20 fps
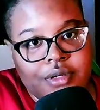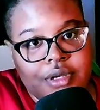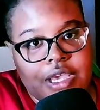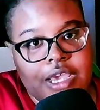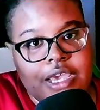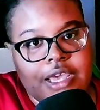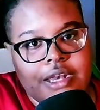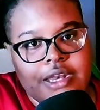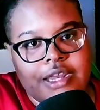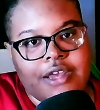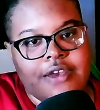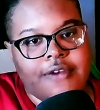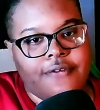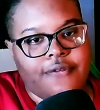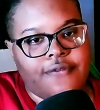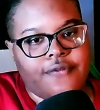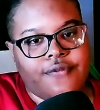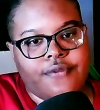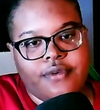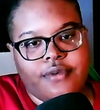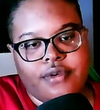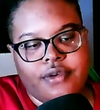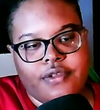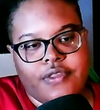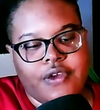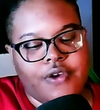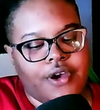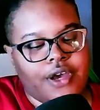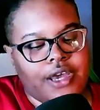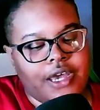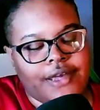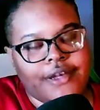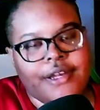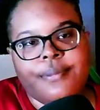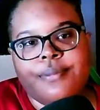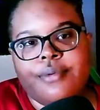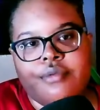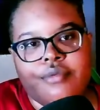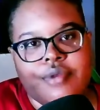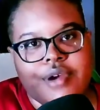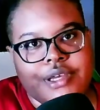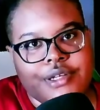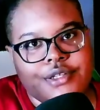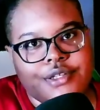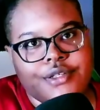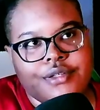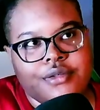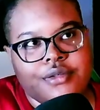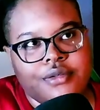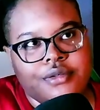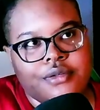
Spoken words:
And if there are any points